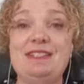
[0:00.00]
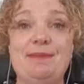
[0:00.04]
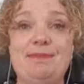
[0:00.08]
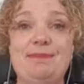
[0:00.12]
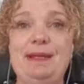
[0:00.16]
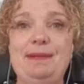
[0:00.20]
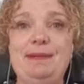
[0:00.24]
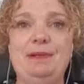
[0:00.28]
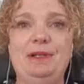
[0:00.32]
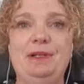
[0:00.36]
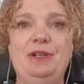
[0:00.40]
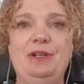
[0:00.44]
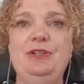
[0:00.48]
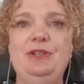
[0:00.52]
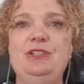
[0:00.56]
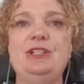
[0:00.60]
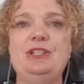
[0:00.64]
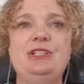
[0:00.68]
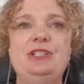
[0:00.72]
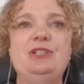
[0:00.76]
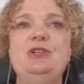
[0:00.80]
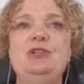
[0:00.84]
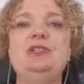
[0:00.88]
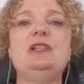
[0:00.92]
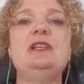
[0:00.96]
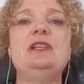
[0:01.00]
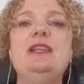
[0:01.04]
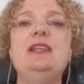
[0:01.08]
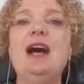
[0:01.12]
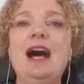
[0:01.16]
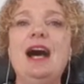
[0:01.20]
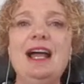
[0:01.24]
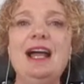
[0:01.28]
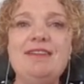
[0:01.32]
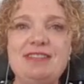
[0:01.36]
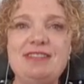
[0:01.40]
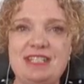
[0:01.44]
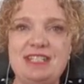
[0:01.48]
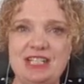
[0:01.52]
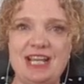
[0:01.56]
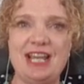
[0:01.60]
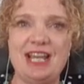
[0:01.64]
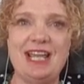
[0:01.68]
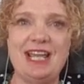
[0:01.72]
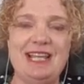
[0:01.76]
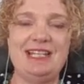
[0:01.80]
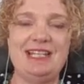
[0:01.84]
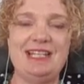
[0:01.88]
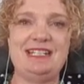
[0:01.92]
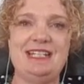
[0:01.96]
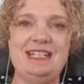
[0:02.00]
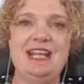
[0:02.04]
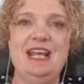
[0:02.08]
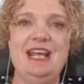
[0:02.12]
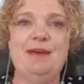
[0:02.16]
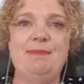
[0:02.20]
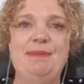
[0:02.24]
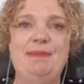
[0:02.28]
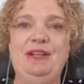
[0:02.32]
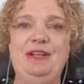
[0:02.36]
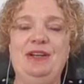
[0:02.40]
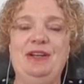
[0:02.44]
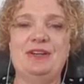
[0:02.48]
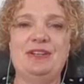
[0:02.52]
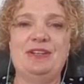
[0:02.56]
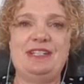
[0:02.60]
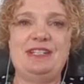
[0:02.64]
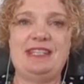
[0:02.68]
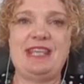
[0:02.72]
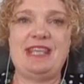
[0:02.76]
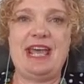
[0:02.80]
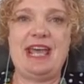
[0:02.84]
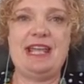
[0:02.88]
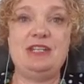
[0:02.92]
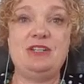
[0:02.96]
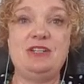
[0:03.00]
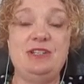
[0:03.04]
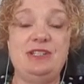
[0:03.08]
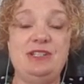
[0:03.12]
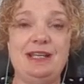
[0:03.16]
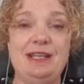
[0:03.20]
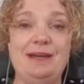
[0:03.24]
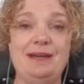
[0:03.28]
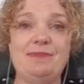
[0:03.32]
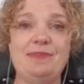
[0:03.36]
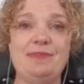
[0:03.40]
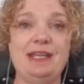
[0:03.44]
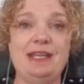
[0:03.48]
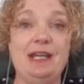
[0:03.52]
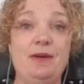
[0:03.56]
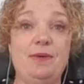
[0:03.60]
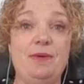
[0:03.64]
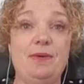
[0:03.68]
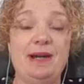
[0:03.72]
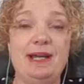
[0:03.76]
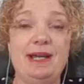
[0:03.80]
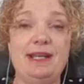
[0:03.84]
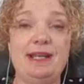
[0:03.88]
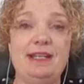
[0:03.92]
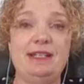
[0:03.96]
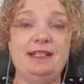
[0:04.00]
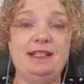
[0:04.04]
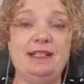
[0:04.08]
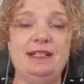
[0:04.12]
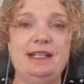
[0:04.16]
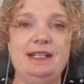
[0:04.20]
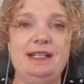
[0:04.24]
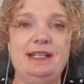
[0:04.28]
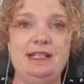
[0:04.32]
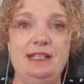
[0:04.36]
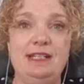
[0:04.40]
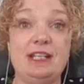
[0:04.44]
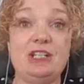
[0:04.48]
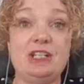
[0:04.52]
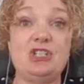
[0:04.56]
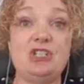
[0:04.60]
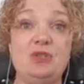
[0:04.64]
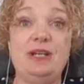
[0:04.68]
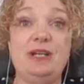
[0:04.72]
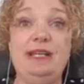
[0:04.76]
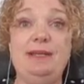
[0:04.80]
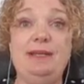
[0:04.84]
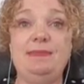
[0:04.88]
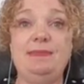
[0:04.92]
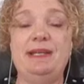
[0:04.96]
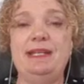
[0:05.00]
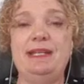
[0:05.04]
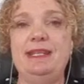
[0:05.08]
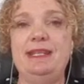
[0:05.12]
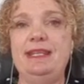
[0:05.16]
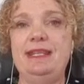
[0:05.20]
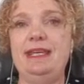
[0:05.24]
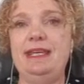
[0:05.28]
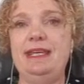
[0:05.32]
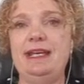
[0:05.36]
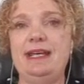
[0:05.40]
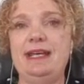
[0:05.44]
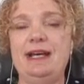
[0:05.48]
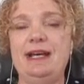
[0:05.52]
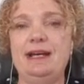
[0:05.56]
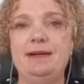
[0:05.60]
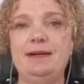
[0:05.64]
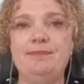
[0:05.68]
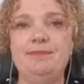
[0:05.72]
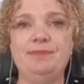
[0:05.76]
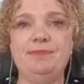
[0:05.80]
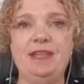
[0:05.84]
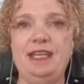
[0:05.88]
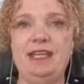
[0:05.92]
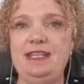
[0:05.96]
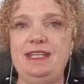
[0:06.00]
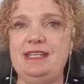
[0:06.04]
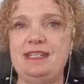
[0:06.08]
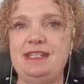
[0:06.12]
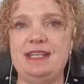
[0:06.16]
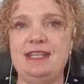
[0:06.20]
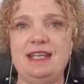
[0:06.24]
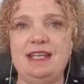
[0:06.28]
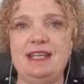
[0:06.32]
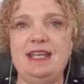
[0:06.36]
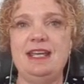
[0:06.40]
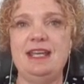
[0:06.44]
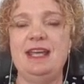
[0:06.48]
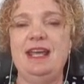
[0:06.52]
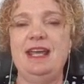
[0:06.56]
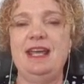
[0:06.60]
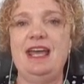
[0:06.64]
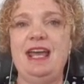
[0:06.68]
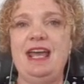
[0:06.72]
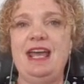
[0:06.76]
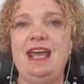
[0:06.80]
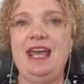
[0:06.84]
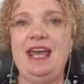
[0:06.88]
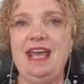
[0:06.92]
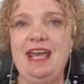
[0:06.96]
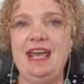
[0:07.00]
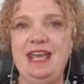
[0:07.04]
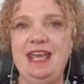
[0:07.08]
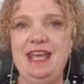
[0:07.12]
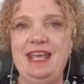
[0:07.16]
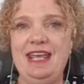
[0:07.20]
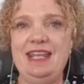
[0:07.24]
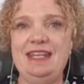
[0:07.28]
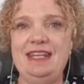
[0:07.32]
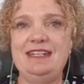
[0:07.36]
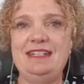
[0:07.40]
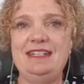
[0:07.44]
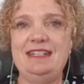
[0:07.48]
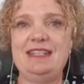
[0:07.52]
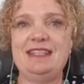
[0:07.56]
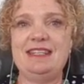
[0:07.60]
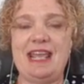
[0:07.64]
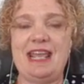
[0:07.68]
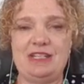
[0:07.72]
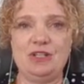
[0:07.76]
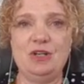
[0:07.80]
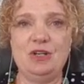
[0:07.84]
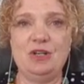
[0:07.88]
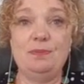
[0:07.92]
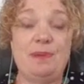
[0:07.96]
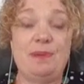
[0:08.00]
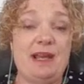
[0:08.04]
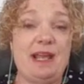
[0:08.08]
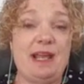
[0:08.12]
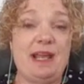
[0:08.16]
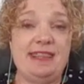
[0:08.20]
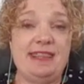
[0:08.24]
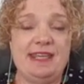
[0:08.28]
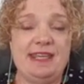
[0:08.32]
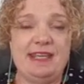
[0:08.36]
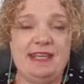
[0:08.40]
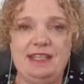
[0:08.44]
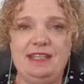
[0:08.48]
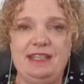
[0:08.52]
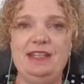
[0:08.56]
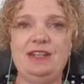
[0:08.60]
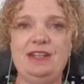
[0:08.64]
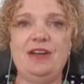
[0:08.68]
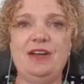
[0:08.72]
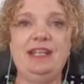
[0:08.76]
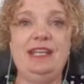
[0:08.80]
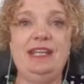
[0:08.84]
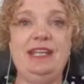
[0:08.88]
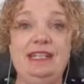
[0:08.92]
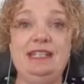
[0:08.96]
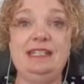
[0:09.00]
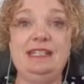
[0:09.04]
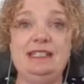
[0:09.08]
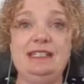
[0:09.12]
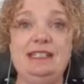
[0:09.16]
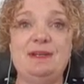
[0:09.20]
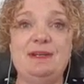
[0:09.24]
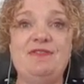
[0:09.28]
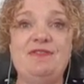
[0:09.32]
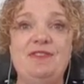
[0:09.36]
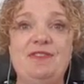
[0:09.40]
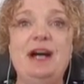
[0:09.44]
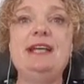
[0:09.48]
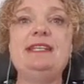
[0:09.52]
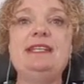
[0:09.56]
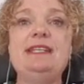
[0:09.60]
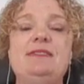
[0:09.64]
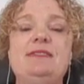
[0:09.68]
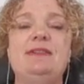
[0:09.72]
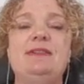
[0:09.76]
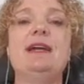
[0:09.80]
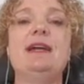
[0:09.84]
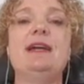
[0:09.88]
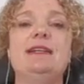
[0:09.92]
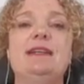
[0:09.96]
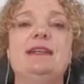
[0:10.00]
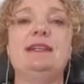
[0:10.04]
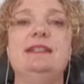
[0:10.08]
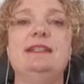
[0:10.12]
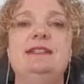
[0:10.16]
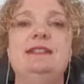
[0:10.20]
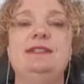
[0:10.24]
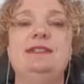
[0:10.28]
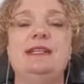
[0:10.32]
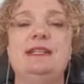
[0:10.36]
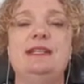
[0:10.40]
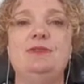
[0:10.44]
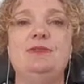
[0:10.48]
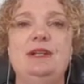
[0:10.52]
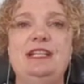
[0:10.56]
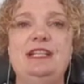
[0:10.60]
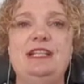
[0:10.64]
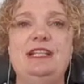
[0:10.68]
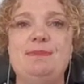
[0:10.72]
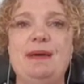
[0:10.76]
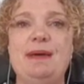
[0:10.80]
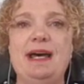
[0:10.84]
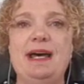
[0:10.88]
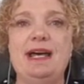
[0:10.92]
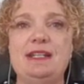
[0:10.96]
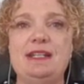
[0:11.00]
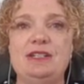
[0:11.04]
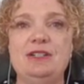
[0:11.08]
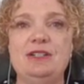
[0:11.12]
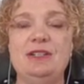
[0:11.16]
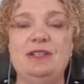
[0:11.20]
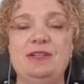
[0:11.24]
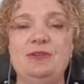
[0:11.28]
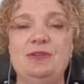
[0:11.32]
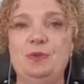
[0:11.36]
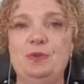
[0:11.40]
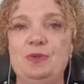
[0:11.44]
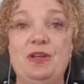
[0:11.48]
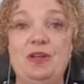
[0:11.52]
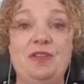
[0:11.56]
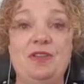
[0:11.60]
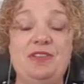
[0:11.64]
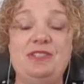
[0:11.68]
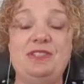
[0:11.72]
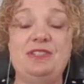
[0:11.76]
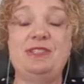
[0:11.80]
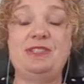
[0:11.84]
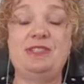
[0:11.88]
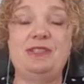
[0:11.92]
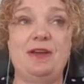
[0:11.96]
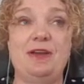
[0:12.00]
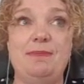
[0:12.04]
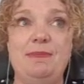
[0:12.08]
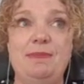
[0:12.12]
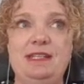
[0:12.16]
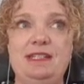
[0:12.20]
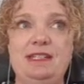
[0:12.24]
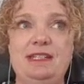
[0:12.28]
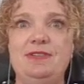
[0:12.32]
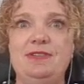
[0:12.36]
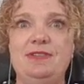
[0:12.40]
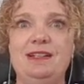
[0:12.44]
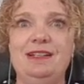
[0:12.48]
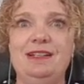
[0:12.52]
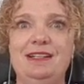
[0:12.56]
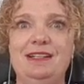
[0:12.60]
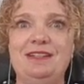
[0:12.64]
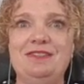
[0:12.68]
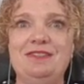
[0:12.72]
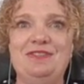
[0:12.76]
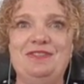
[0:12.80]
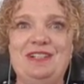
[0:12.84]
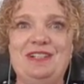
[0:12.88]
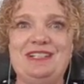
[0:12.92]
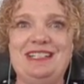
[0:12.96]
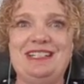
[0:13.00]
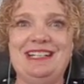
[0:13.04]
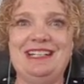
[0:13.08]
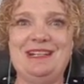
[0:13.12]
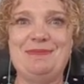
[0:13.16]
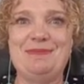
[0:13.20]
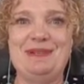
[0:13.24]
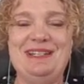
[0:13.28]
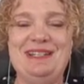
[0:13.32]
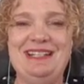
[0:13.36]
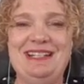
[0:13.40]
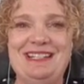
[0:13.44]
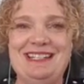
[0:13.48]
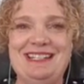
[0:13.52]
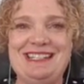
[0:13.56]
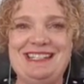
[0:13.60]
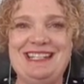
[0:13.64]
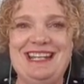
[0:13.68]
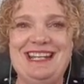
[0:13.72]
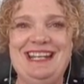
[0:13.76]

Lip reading: people whose lives are changed because they do something quite extreme in their eating. And that's cool. But I think, getting some advice around it is really smart too, although there's so many different conflicting opinions.